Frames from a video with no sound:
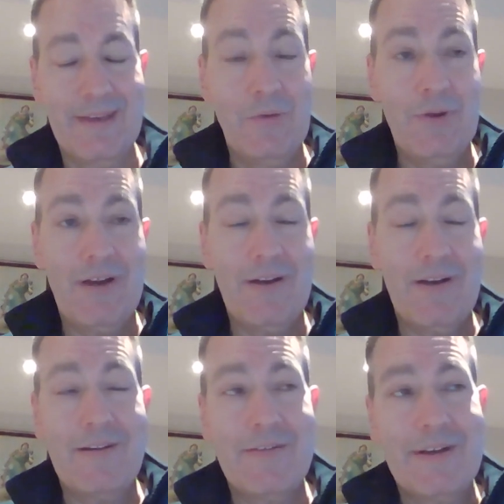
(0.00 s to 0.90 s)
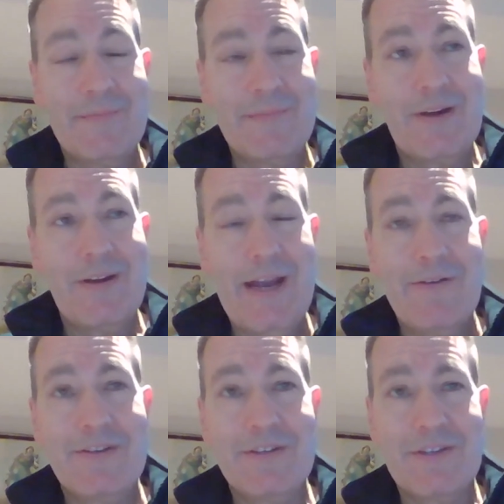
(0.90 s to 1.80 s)
Well, our
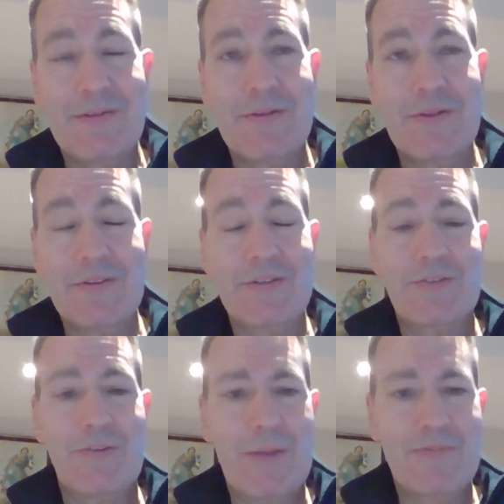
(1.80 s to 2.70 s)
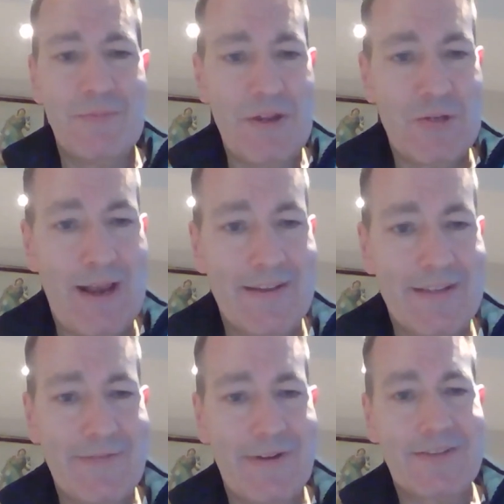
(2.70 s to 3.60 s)
heritage, it describes
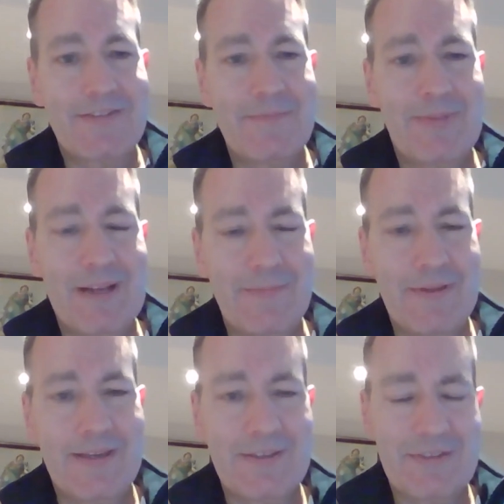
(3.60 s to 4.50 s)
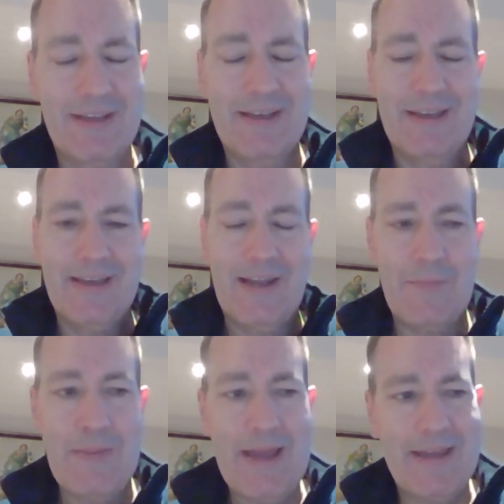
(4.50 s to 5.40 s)
mutuality very simply because,
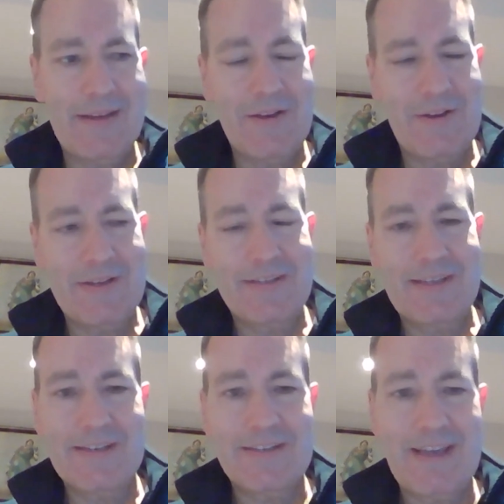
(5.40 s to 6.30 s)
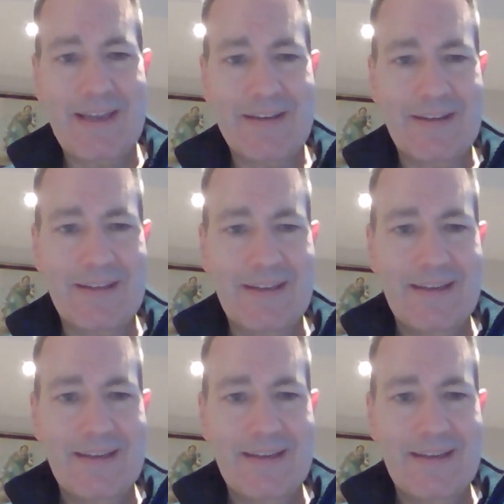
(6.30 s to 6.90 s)
back in 1910,